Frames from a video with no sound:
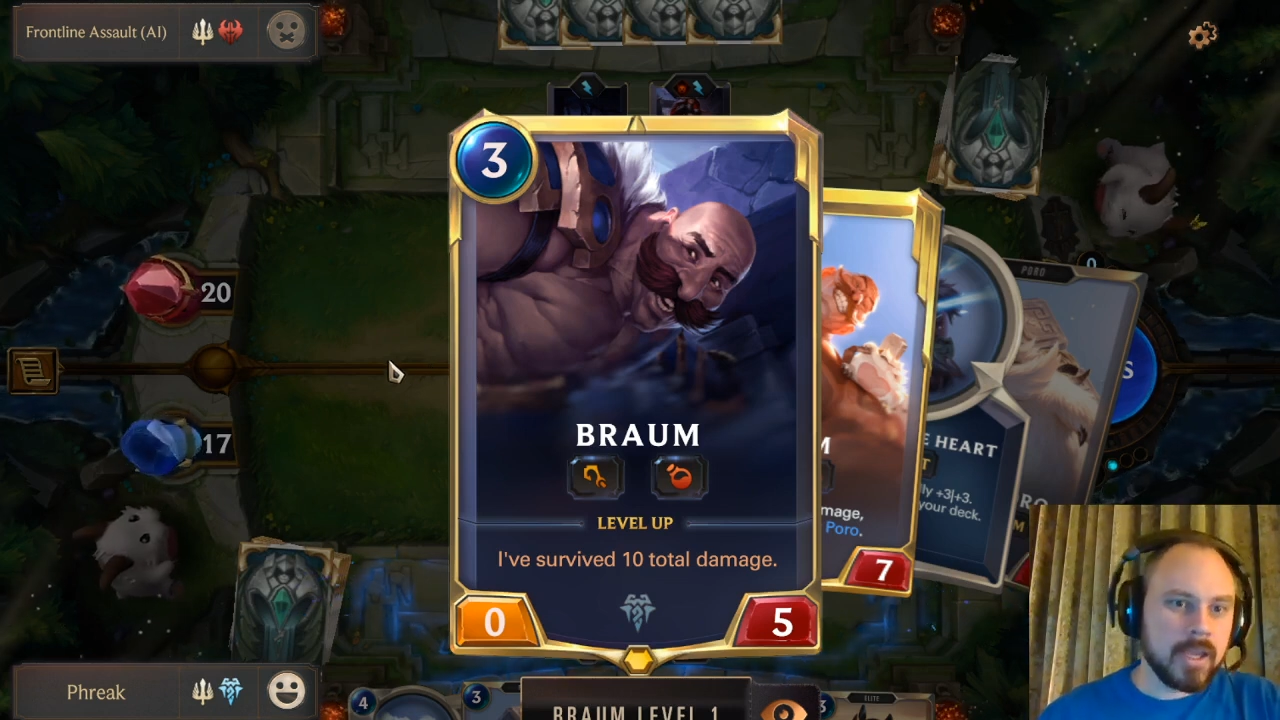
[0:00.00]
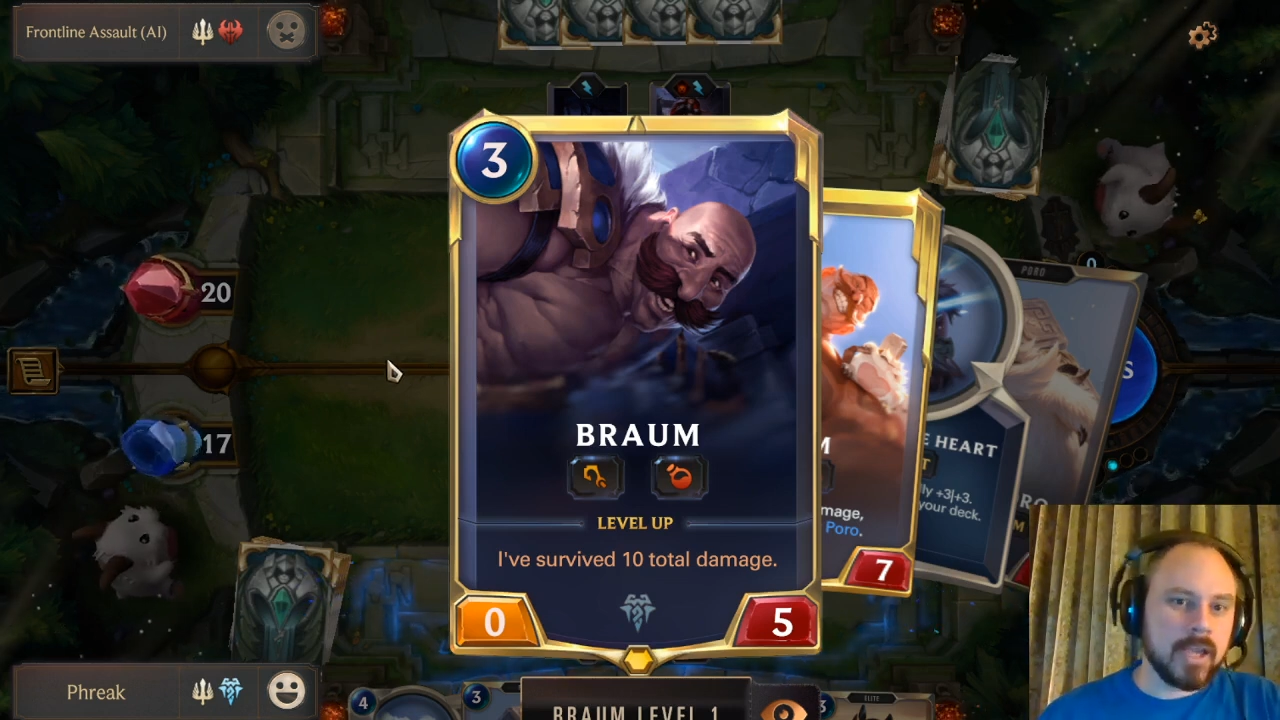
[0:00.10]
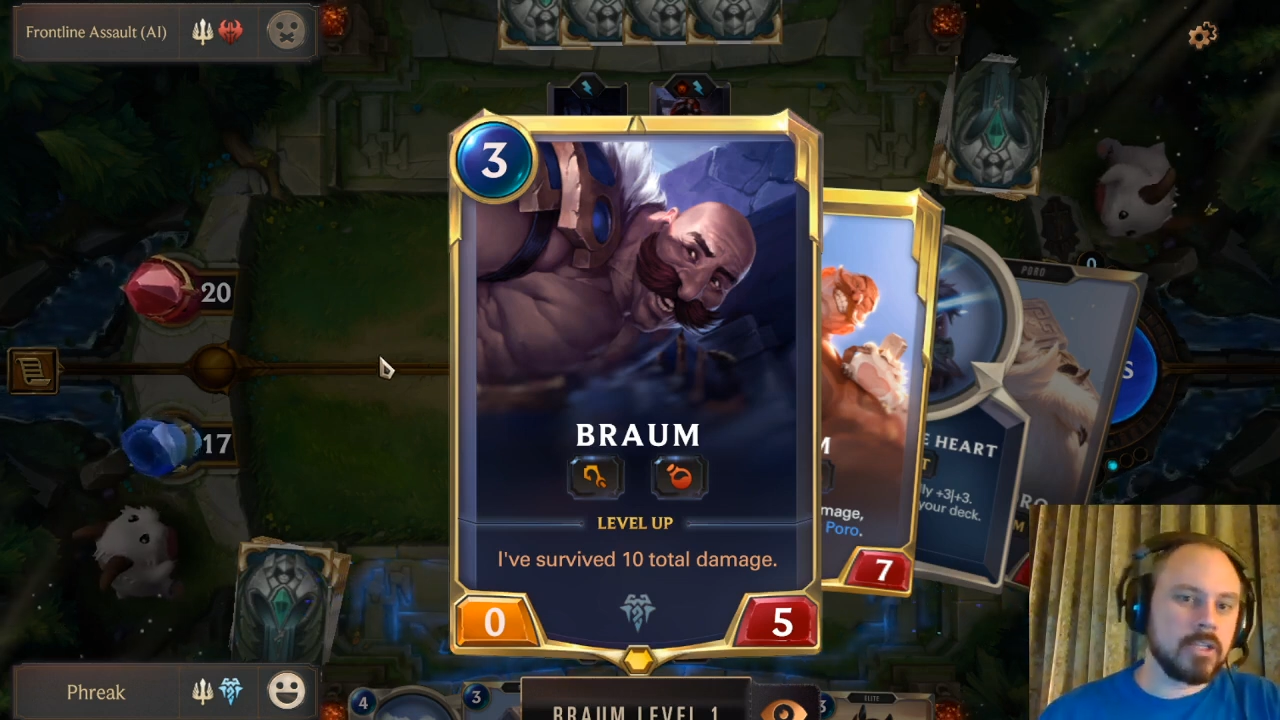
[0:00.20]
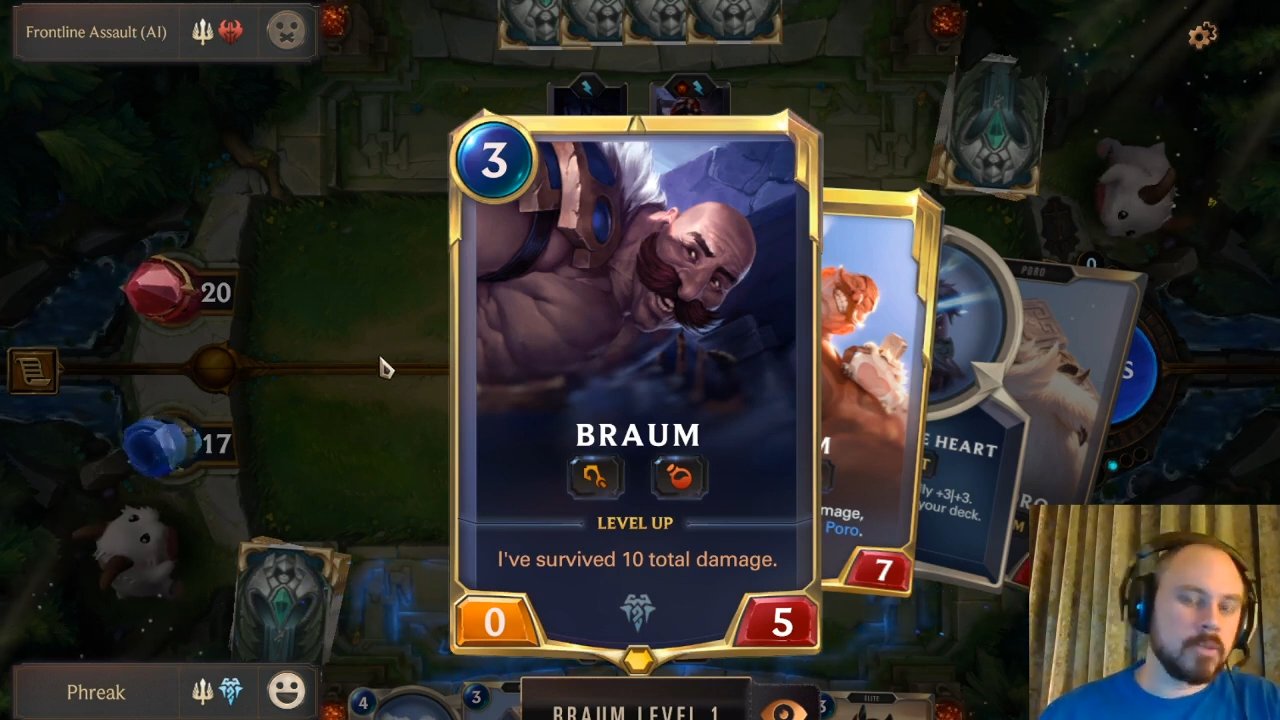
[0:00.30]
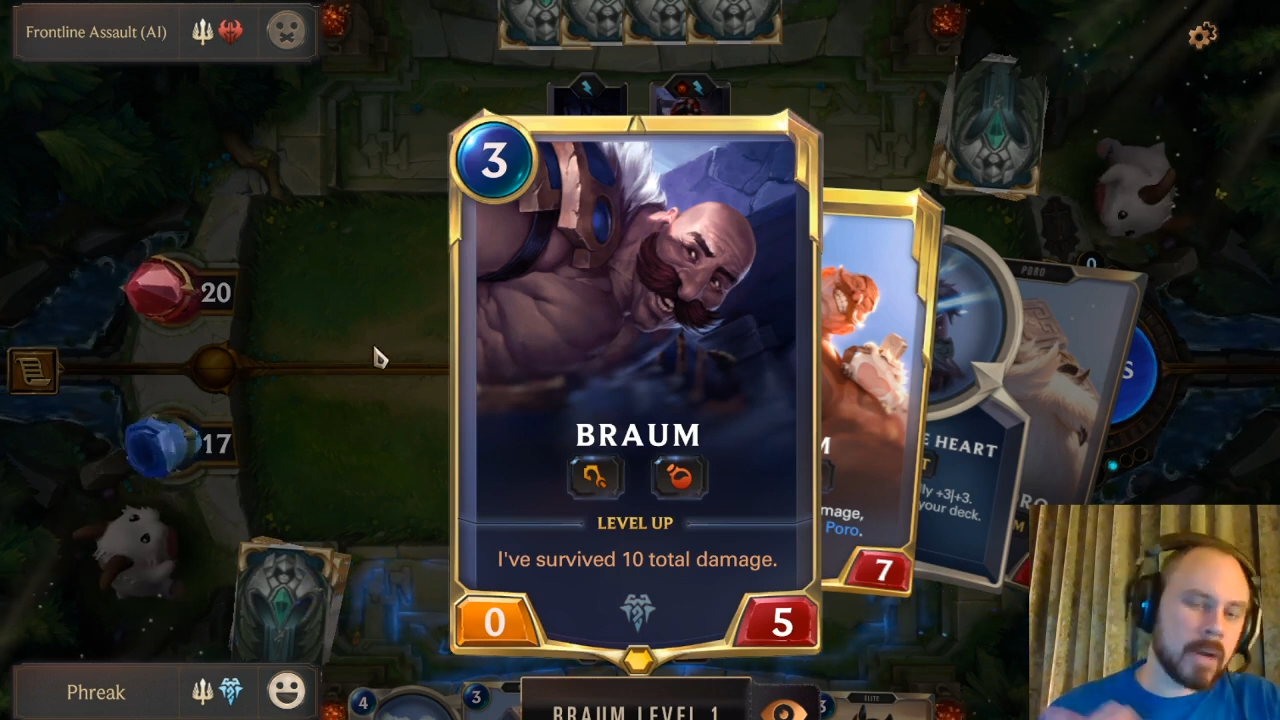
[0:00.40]

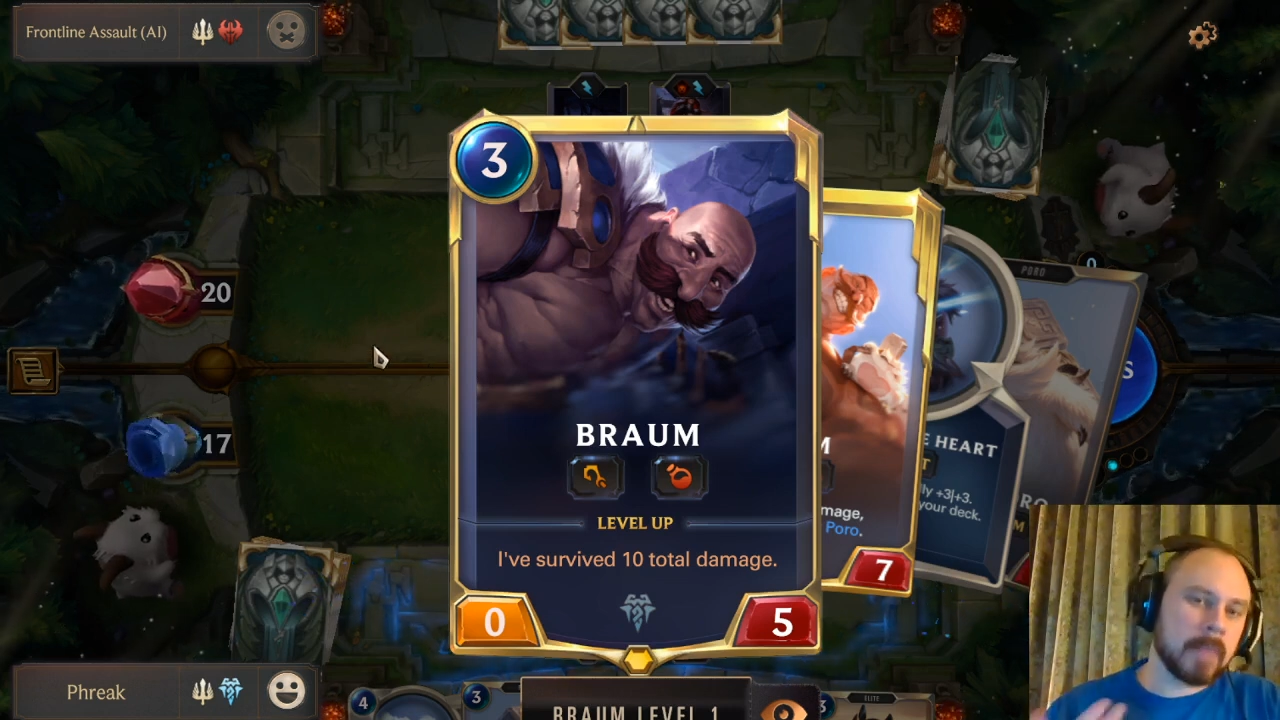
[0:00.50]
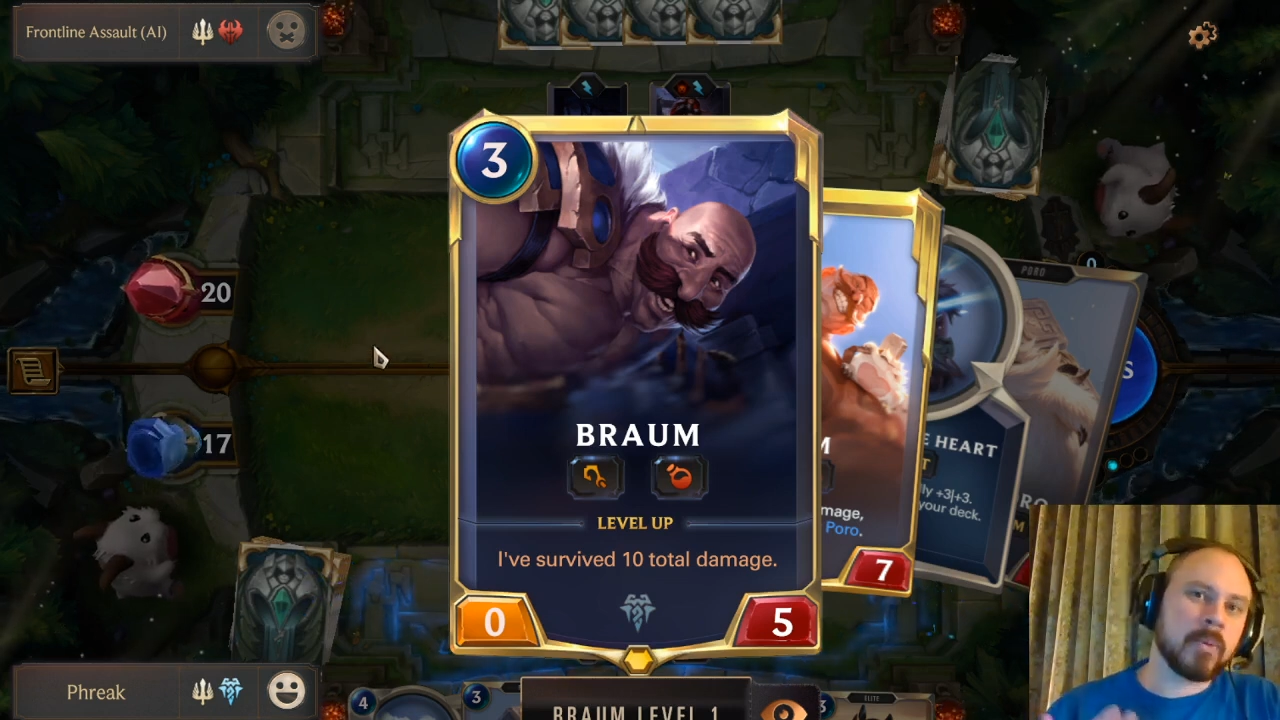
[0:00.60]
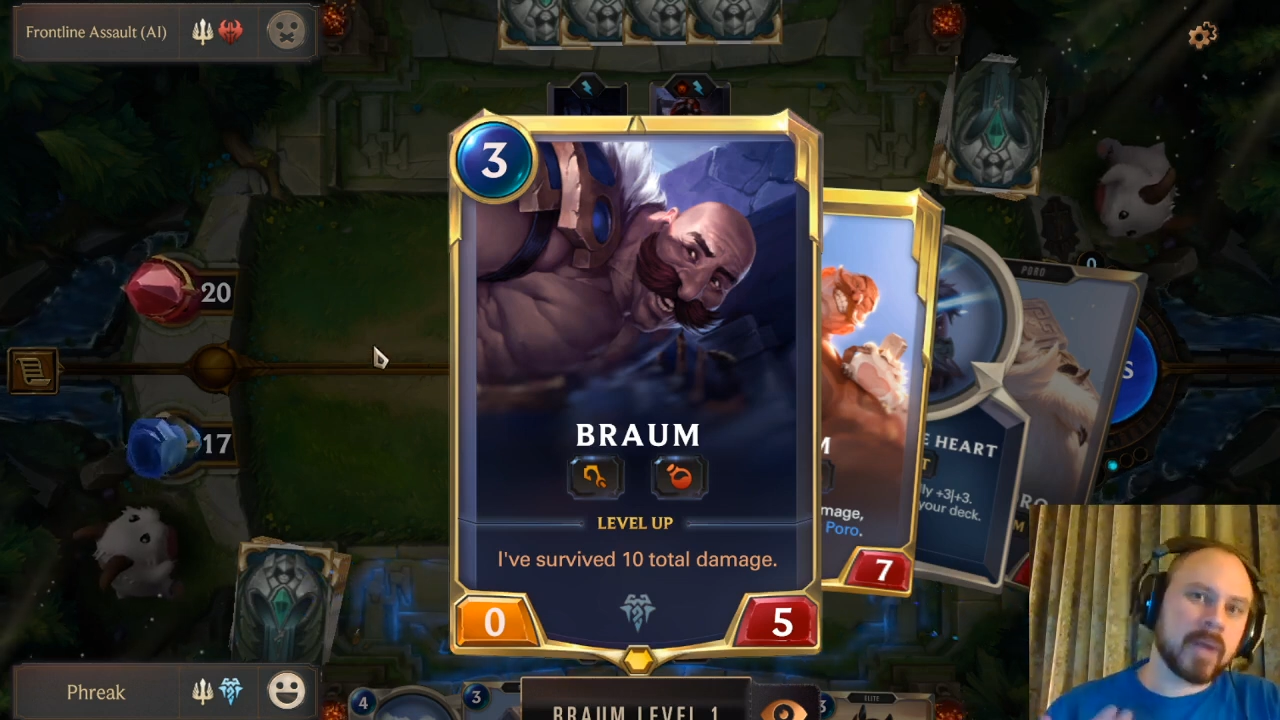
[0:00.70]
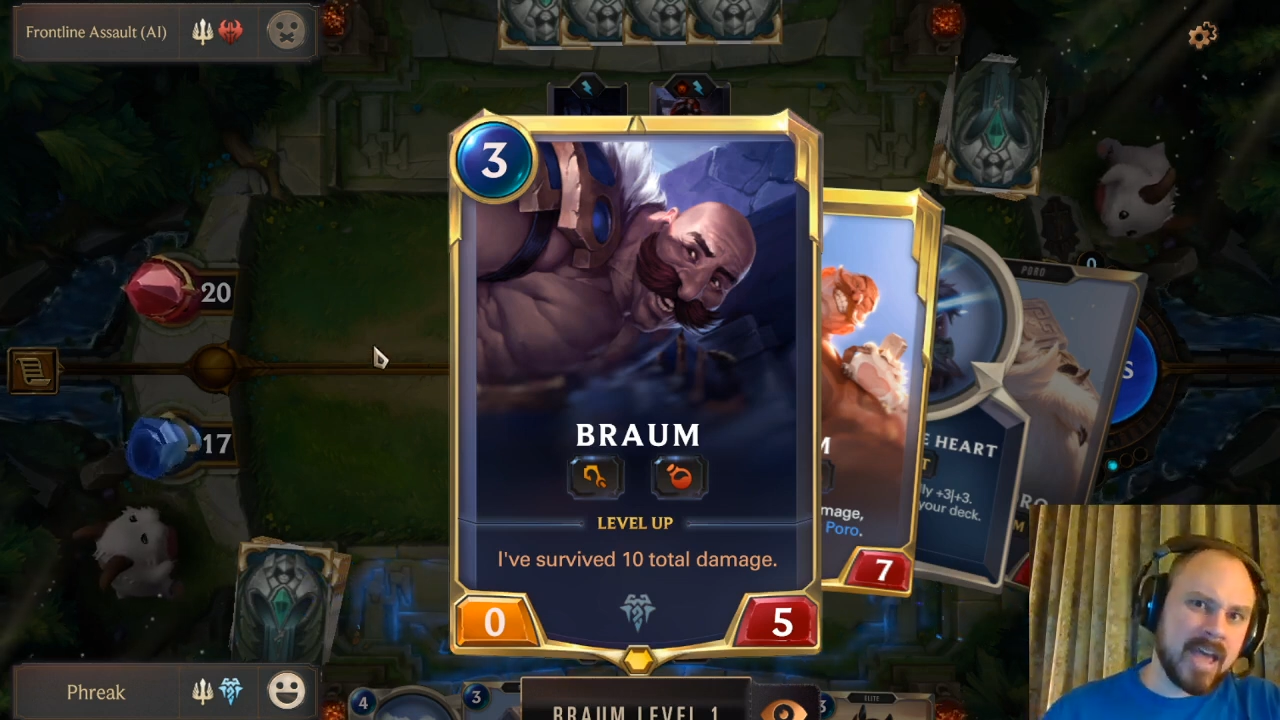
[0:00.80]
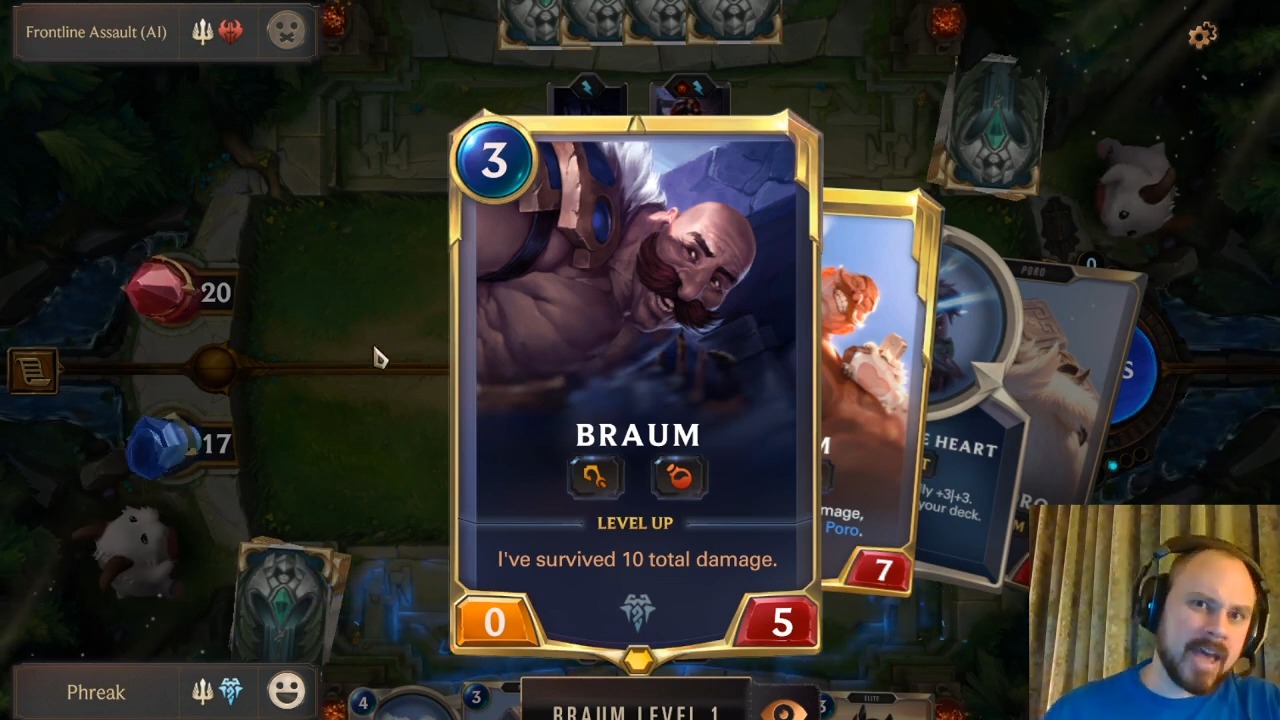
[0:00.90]
and you probably want to